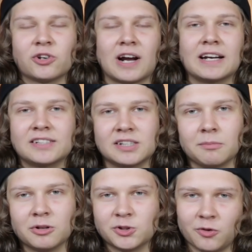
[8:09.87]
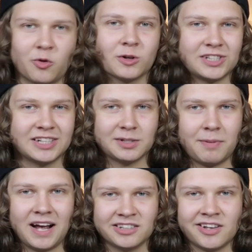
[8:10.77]
are kind of similar, so of course he gets a
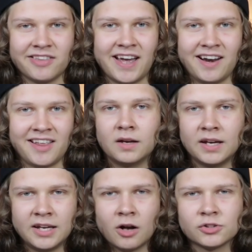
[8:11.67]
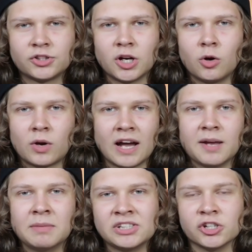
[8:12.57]
pass on that. He also kind
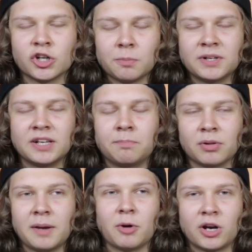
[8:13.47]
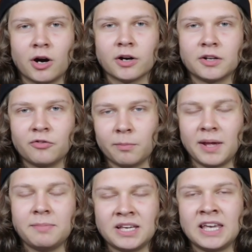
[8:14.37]
of misinterpreted Playboi Carti for
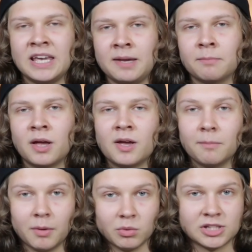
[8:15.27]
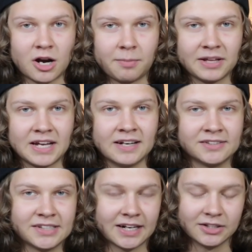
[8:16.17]
Baby Keem, but we'll talk about that in a
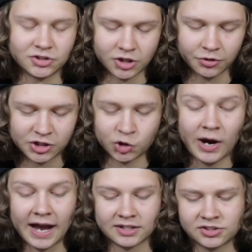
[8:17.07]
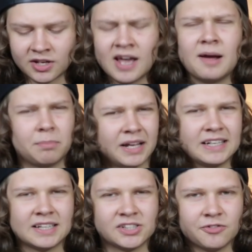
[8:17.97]
second. So the tracks
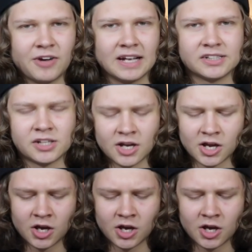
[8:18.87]
played at this event